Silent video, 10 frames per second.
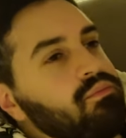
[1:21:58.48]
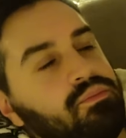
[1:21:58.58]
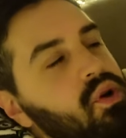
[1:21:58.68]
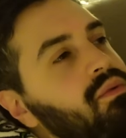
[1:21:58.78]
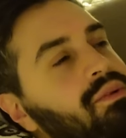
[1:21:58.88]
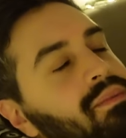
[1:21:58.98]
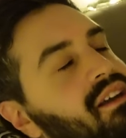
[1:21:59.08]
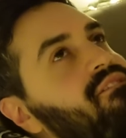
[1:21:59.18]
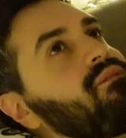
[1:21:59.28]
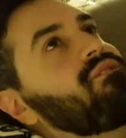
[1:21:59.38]
Probably
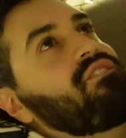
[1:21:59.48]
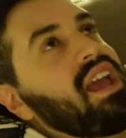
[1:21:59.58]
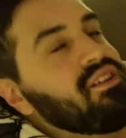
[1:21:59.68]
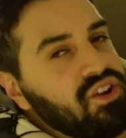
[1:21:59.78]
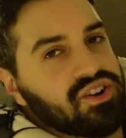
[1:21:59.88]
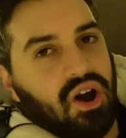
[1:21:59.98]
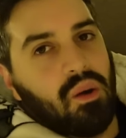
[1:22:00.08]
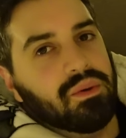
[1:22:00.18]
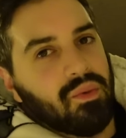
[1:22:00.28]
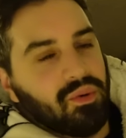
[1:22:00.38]
my favorite
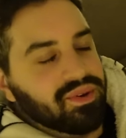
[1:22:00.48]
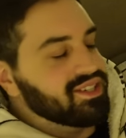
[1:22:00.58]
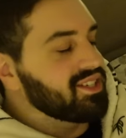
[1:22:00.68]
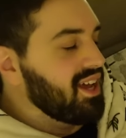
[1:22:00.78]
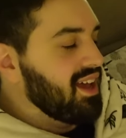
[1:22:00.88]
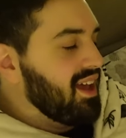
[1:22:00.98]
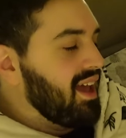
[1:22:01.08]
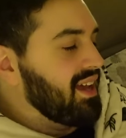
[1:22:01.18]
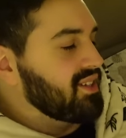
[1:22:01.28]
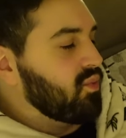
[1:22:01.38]
Nami moment
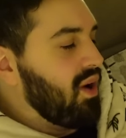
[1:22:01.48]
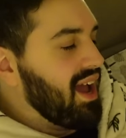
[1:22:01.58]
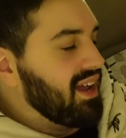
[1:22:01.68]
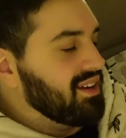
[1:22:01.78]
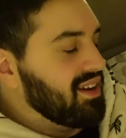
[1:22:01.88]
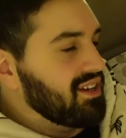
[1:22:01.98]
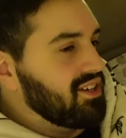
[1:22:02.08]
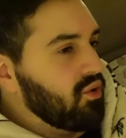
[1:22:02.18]
is when, you